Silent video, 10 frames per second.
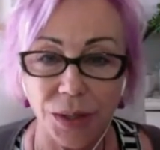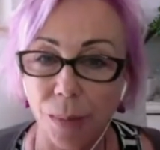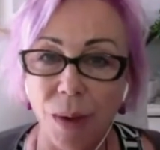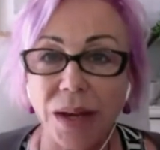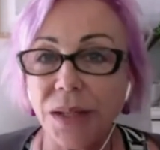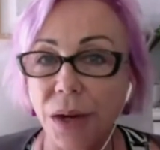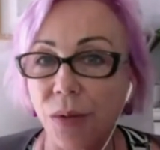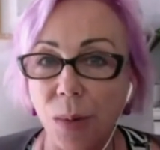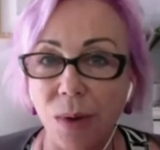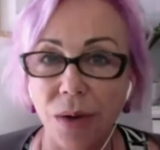amazing
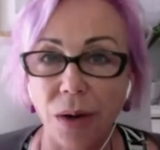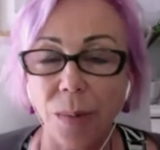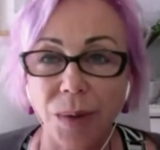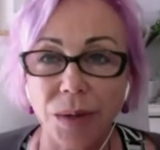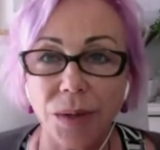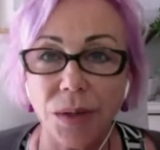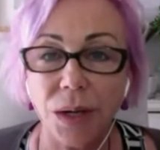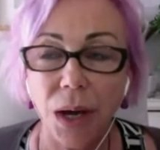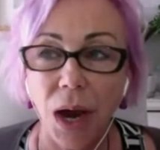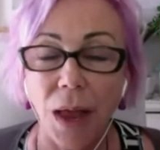aromatherapist,
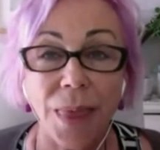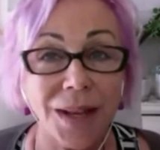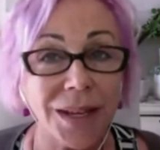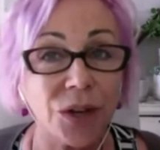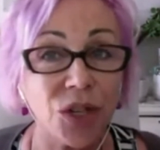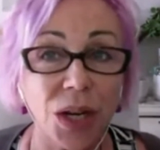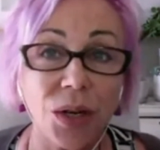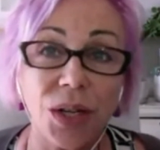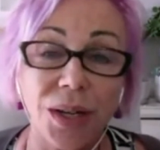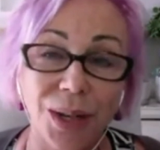and that's how she
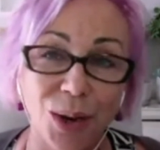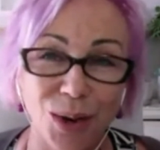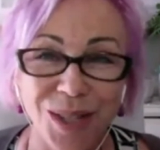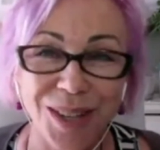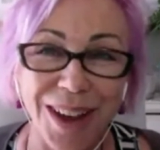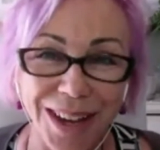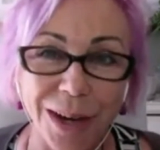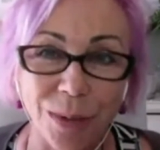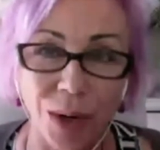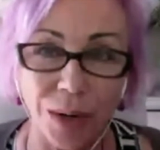does her psychic
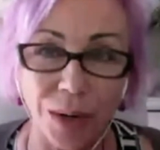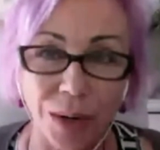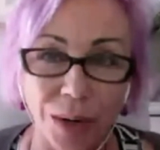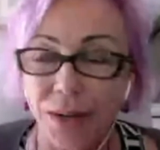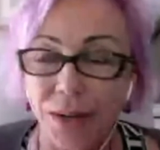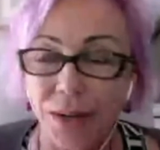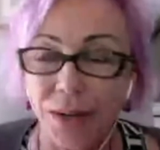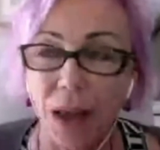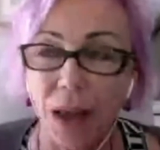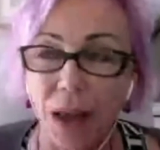work. Plus she has
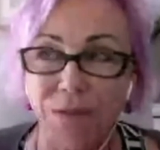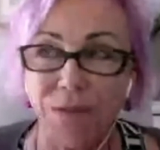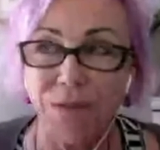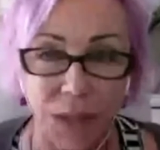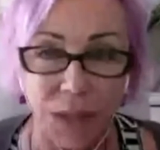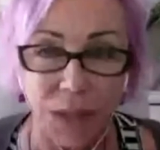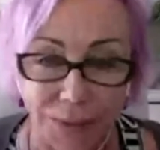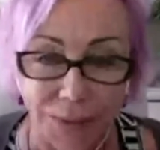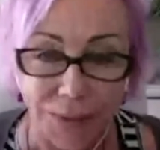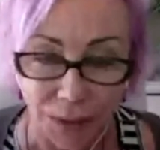like 50
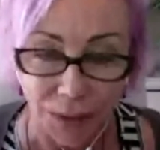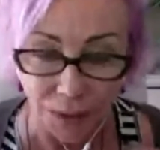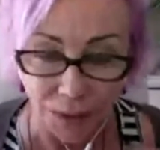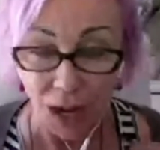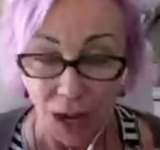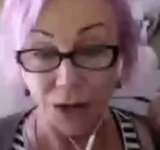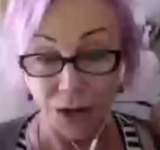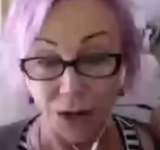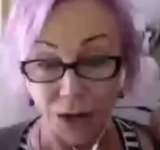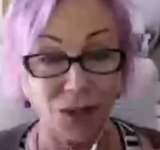years in the business, and
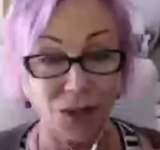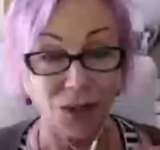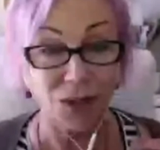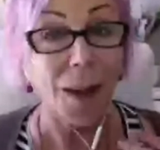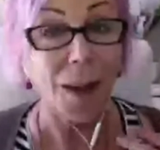she was actually